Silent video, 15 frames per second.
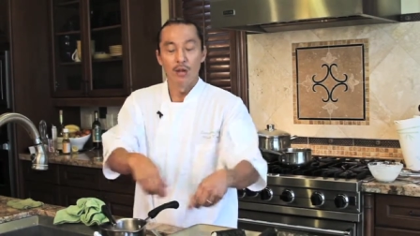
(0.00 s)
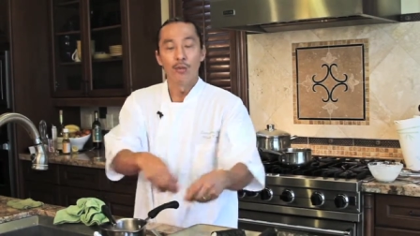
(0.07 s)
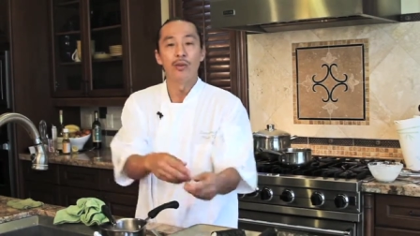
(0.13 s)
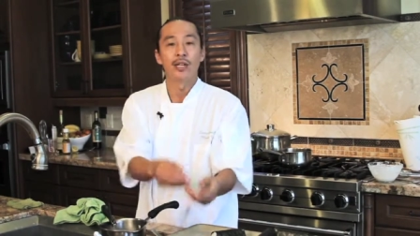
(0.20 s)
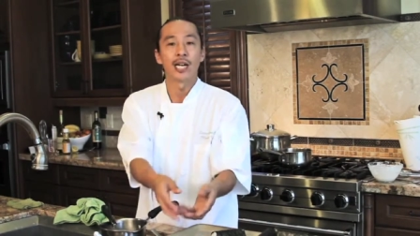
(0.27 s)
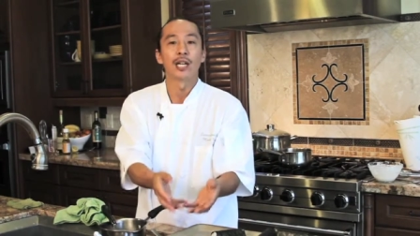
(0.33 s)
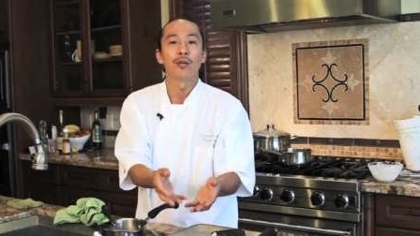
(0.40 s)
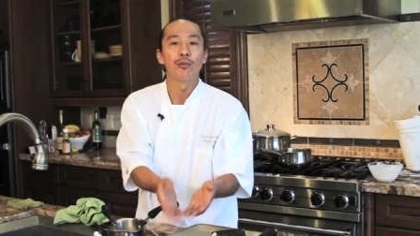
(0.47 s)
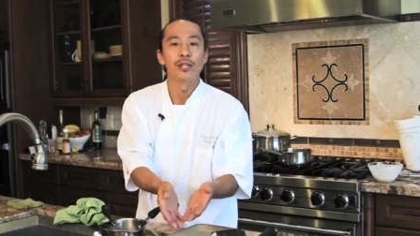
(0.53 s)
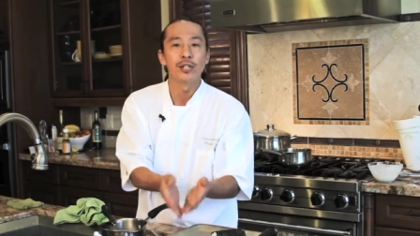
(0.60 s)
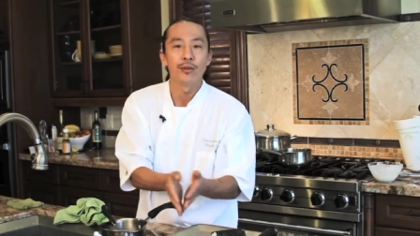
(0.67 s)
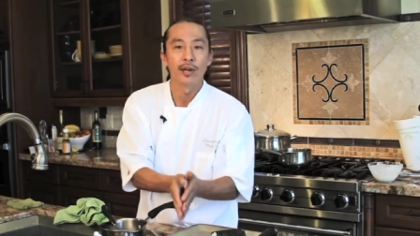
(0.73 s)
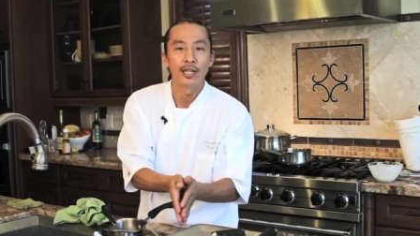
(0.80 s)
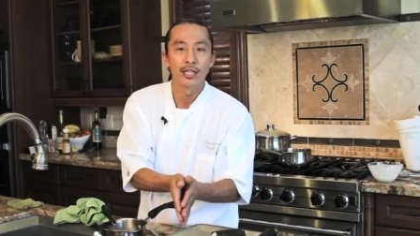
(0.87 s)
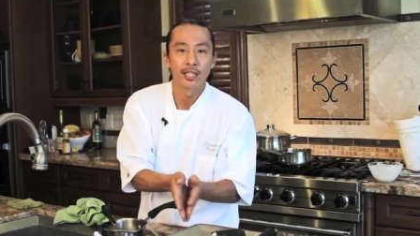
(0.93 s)
We kind of
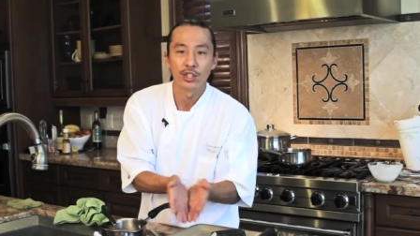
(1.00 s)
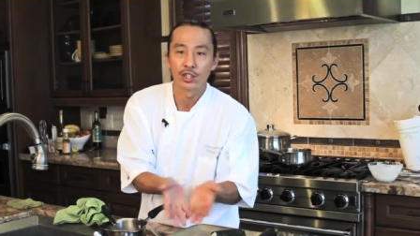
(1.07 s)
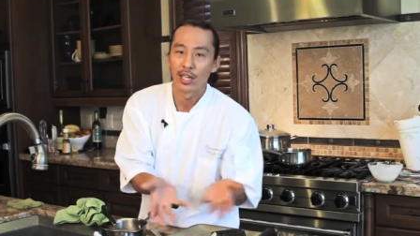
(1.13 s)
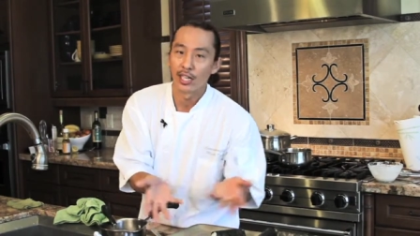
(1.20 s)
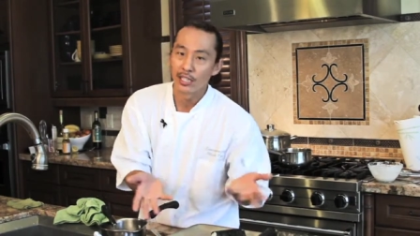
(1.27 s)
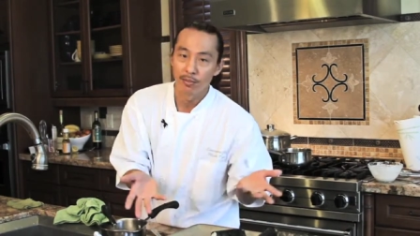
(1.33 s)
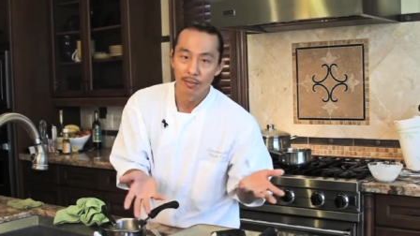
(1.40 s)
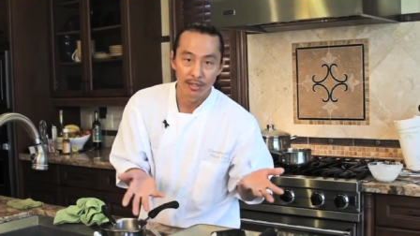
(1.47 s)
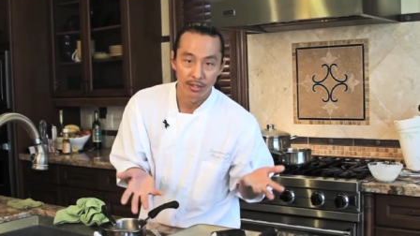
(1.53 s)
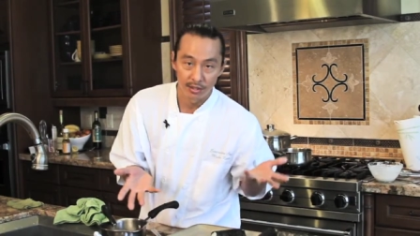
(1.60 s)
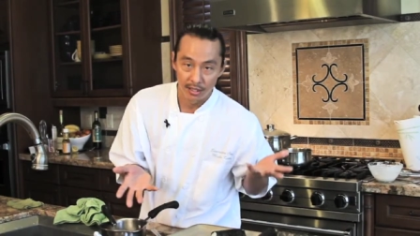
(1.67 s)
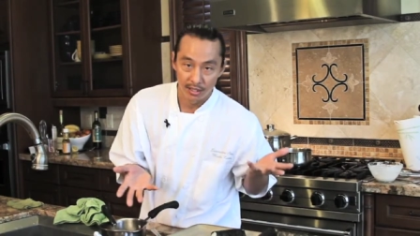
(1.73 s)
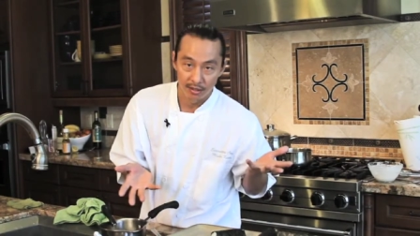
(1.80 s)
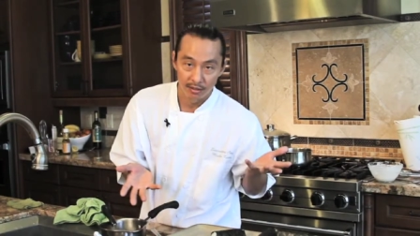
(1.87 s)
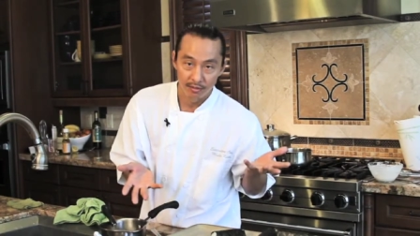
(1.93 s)
recreated this Chinese mustard
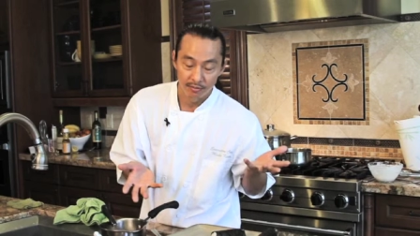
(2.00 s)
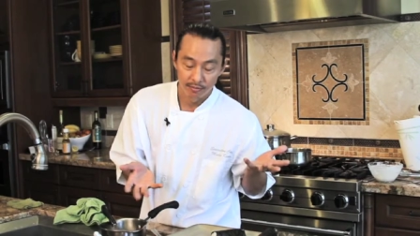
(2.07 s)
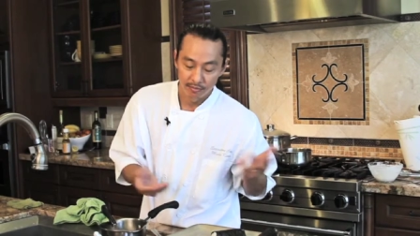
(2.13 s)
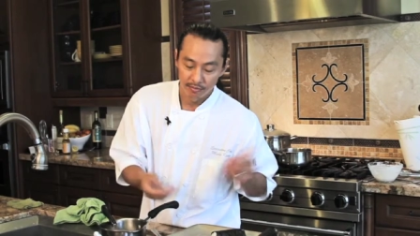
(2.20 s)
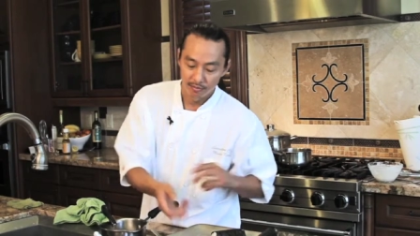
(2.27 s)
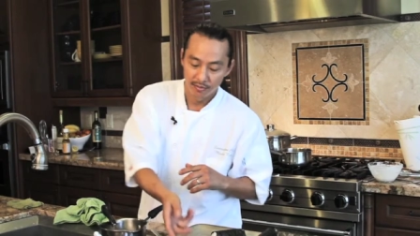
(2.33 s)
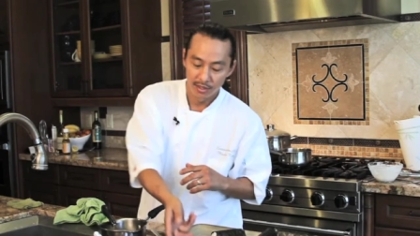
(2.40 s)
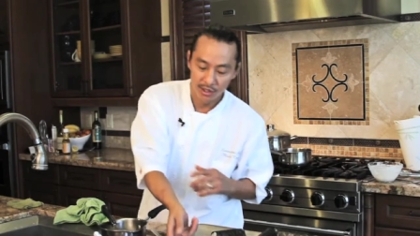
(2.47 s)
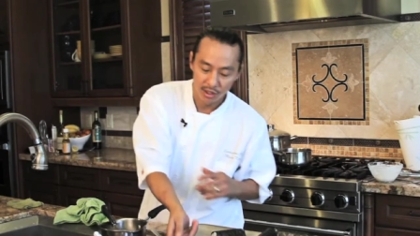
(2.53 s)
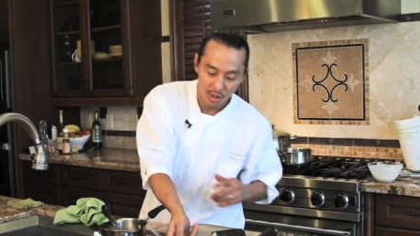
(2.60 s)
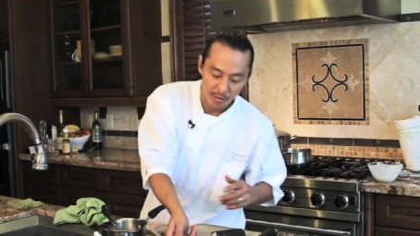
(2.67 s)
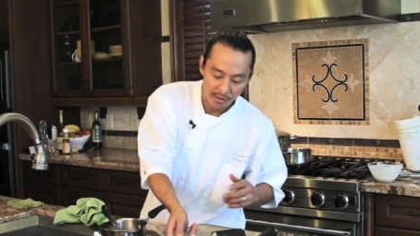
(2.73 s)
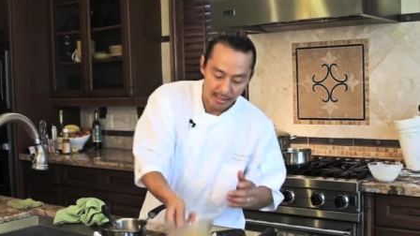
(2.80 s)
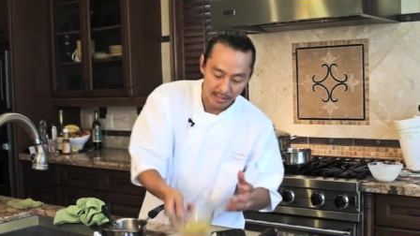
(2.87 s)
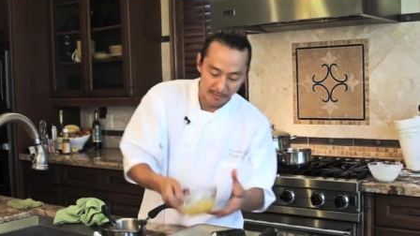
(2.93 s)
here. That's
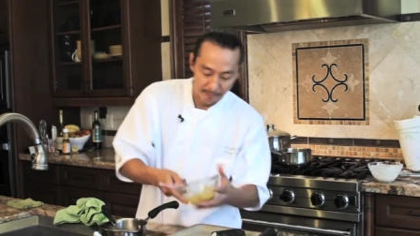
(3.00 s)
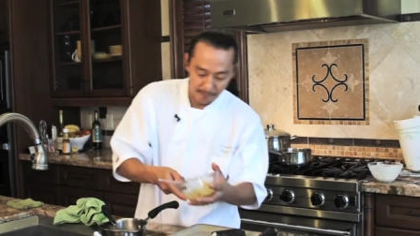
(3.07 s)
all we did.